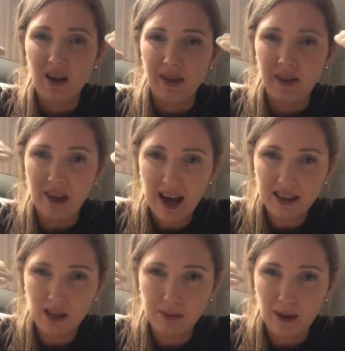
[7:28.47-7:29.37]

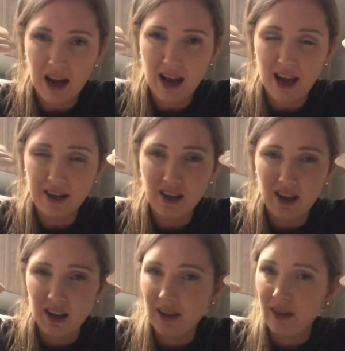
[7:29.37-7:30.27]
that's bad.
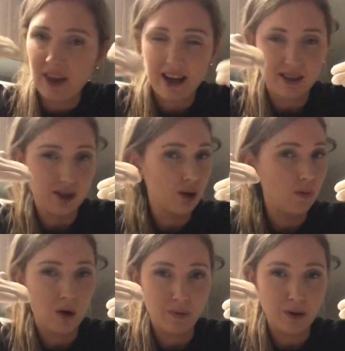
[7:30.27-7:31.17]
That's not
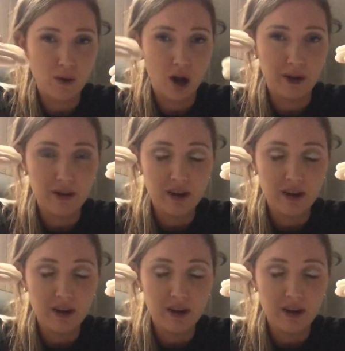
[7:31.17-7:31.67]
what we want.